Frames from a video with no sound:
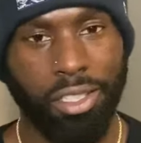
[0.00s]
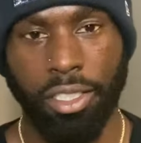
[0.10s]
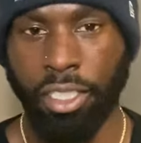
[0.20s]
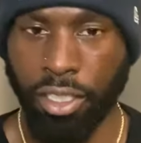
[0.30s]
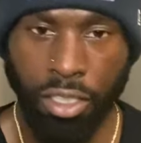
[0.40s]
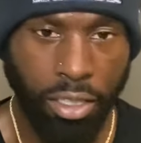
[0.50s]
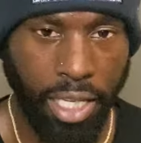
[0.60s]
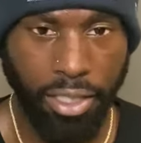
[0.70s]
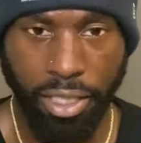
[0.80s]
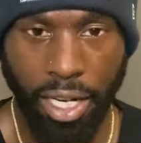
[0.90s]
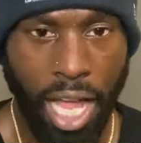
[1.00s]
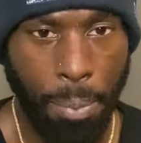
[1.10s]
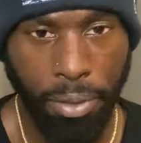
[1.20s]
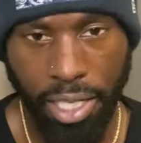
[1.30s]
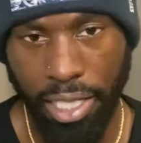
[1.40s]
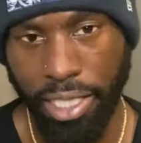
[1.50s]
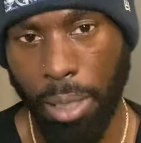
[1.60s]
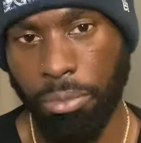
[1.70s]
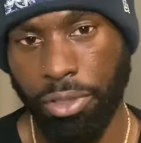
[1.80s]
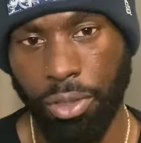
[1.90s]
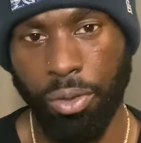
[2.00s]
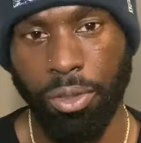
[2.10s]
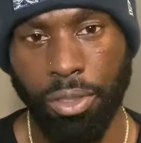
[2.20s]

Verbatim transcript: doesn't look like it's gonna happen anytime soon.